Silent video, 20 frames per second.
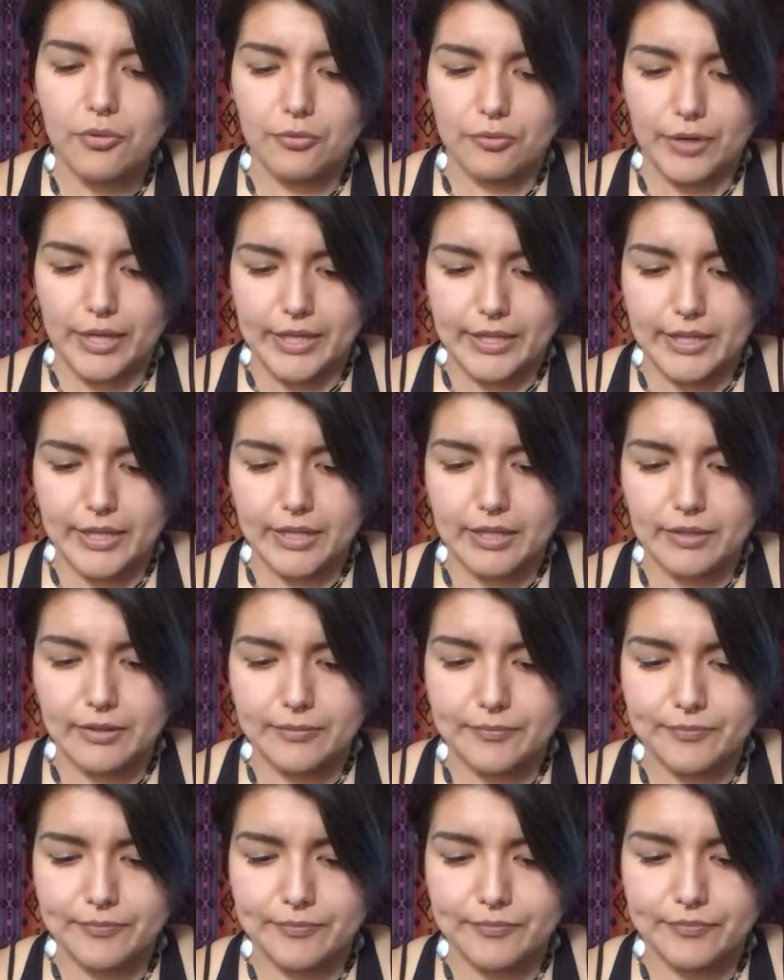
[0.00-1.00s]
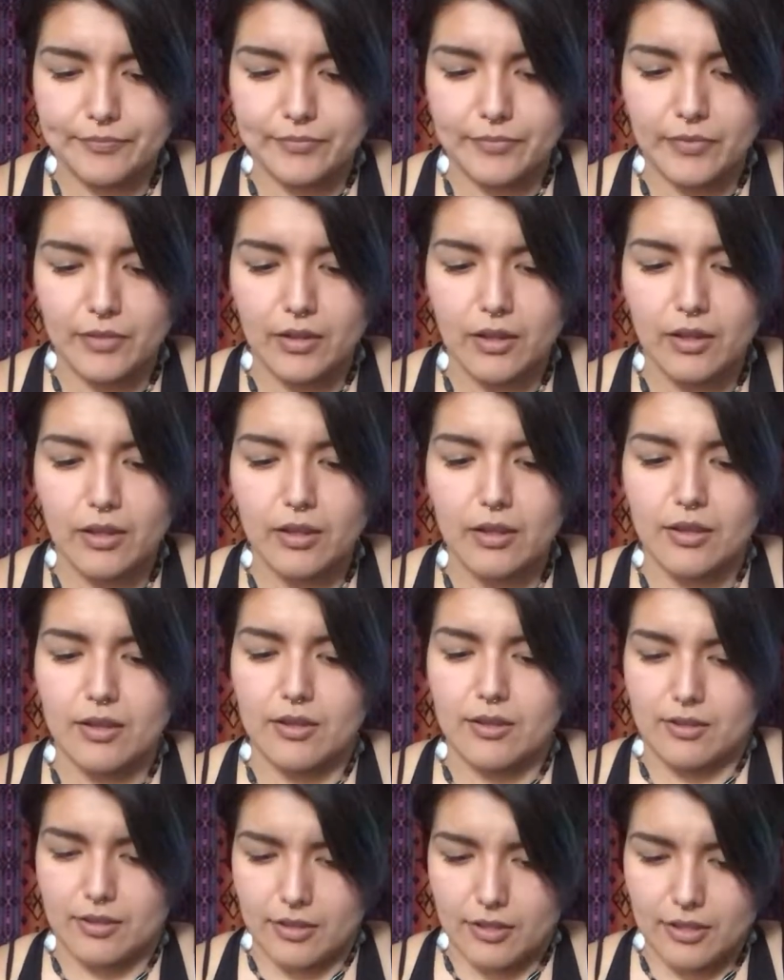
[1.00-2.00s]
Reiki
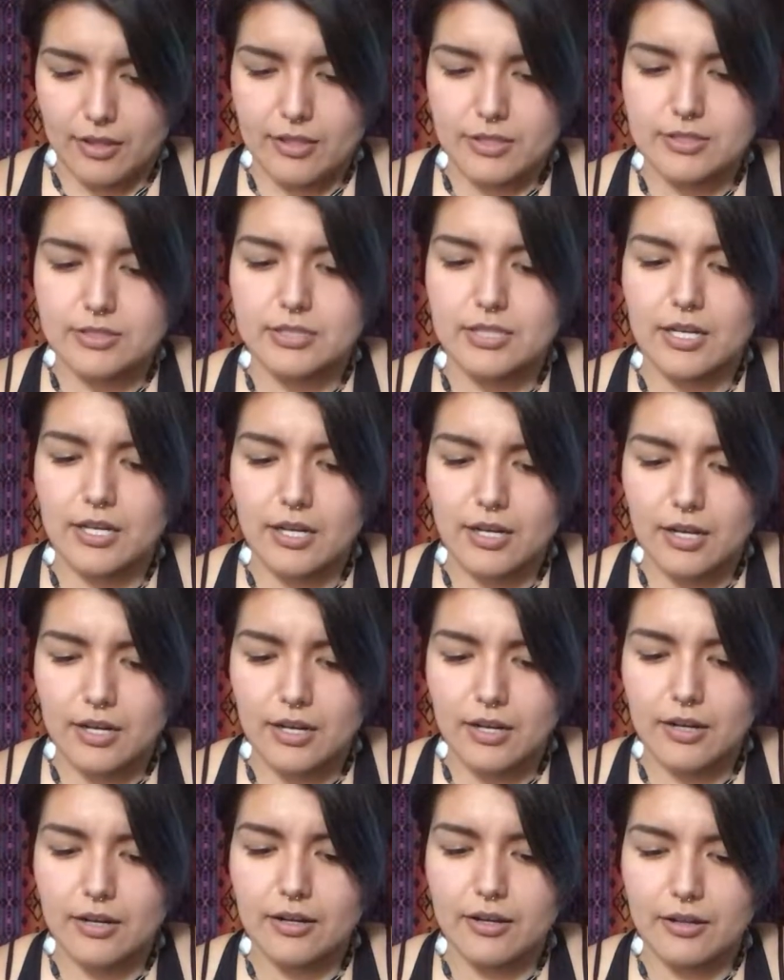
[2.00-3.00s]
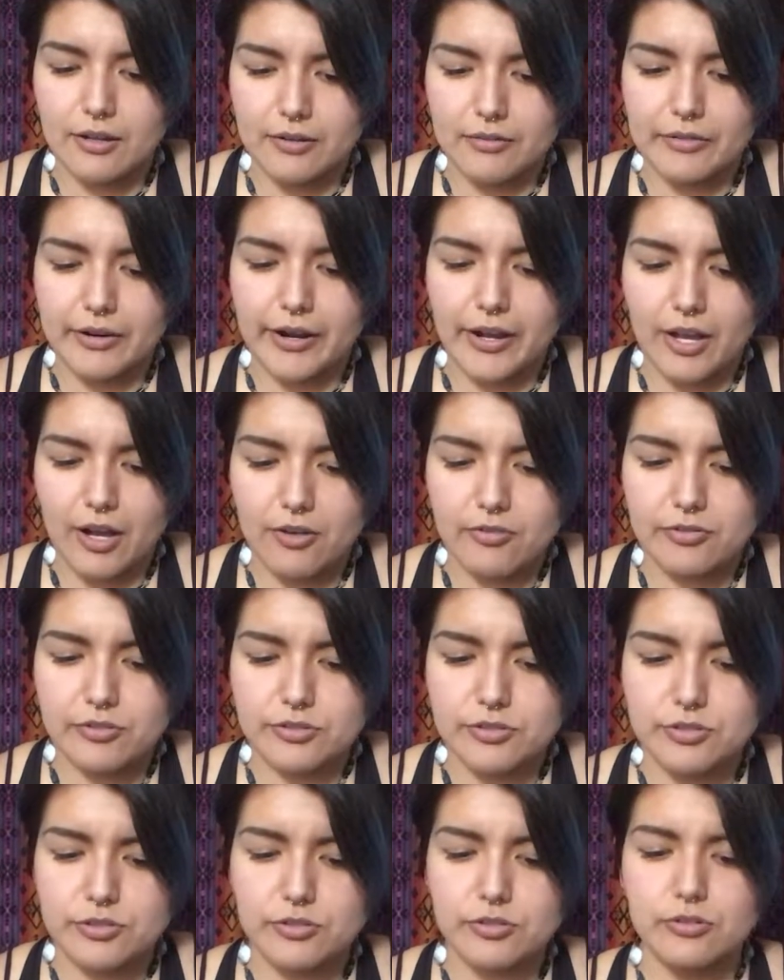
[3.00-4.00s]
is very helpful
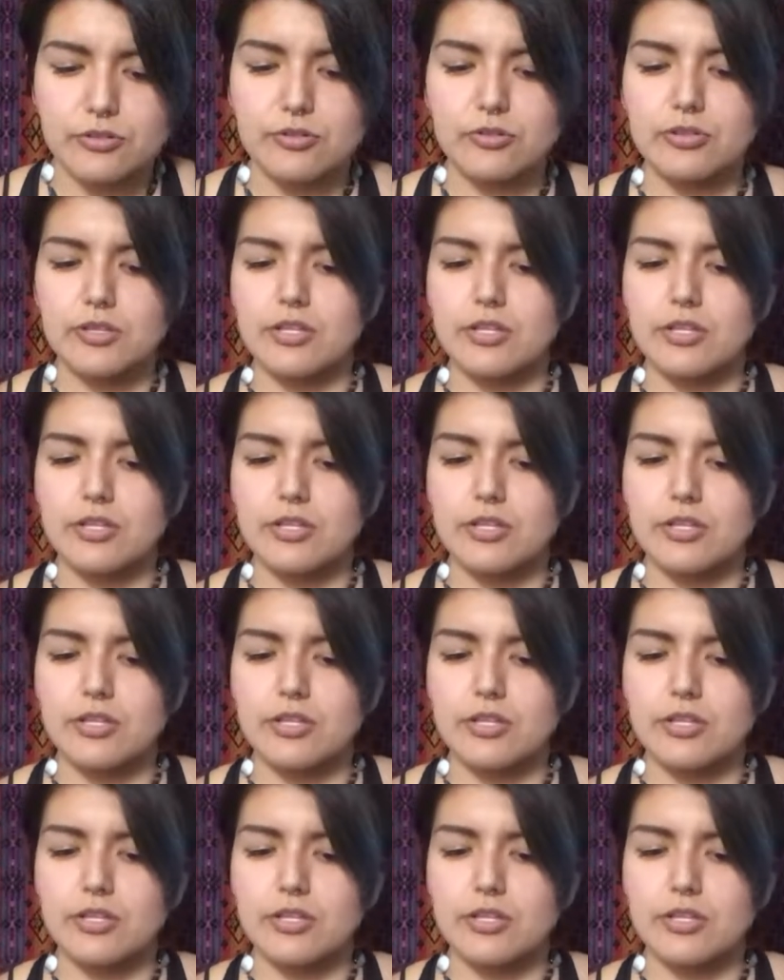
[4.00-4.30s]
too.